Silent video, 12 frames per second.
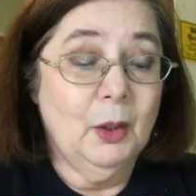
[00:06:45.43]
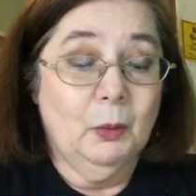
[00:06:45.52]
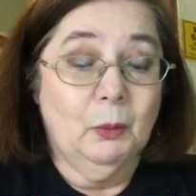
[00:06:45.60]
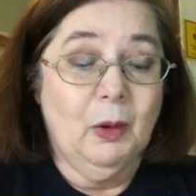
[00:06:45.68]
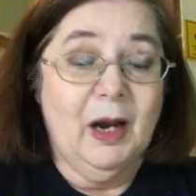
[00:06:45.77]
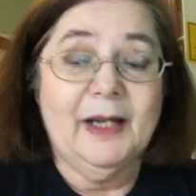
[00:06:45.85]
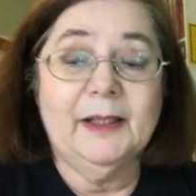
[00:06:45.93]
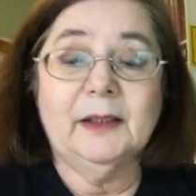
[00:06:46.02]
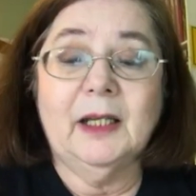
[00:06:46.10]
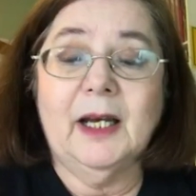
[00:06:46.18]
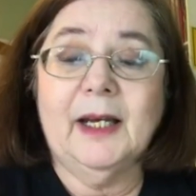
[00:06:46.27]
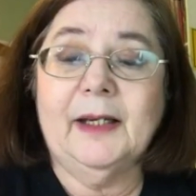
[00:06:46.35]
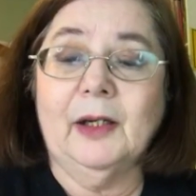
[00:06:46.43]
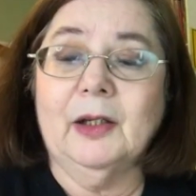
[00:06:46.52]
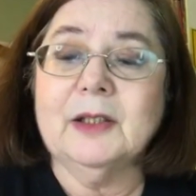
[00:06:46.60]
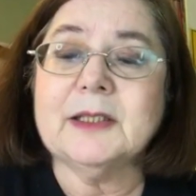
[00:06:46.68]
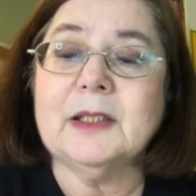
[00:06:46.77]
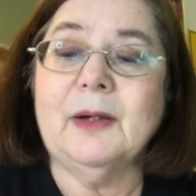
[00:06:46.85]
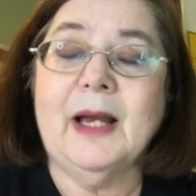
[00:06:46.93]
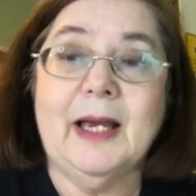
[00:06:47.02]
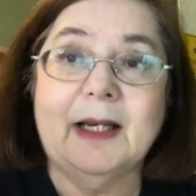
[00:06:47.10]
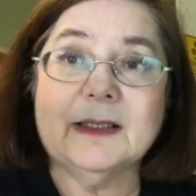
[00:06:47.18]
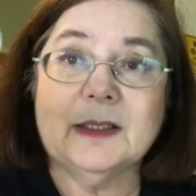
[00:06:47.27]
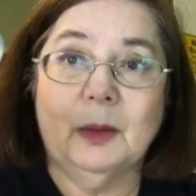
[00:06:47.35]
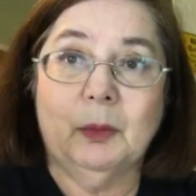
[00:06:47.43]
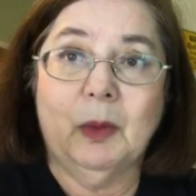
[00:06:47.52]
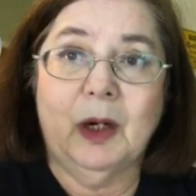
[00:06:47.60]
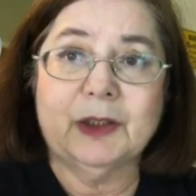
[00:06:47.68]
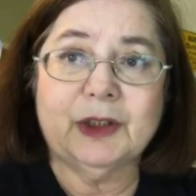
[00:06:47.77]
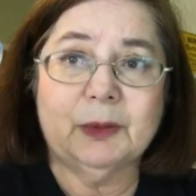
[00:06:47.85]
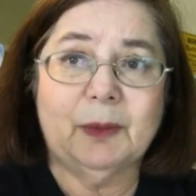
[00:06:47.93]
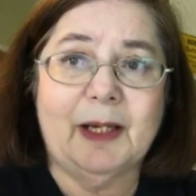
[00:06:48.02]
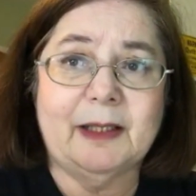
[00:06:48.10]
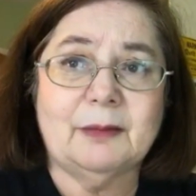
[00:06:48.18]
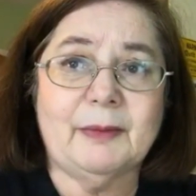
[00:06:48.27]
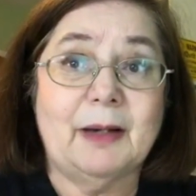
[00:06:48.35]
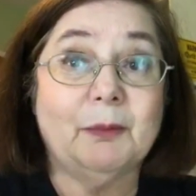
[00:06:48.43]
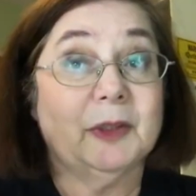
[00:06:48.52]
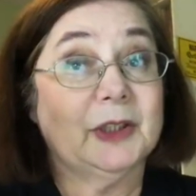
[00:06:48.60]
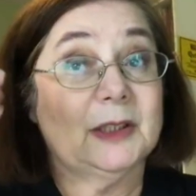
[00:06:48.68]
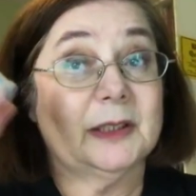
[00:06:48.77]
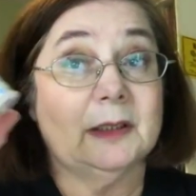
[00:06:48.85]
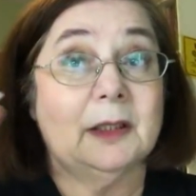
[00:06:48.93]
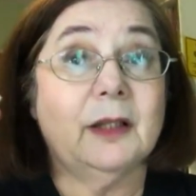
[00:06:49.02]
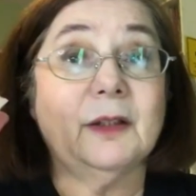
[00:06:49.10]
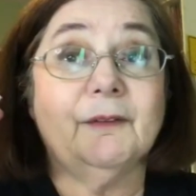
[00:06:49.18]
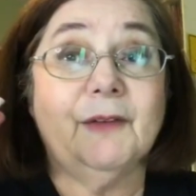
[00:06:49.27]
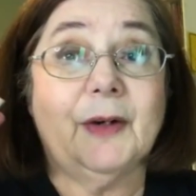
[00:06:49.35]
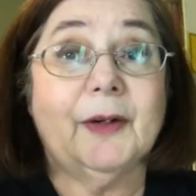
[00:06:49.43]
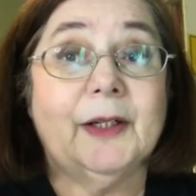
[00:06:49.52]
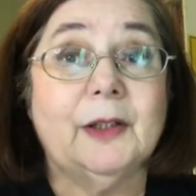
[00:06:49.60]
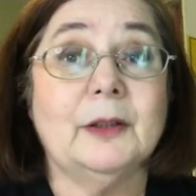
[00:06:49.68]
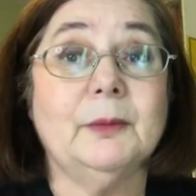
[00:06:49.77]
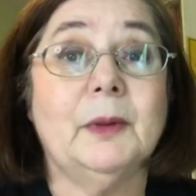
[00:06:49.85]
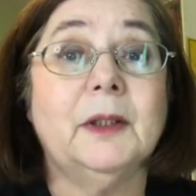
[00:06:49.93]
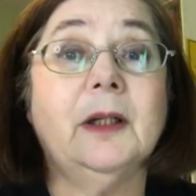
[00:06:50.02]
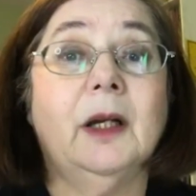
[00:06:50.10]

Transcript: YLI also has a wash away thread, which is another very good one.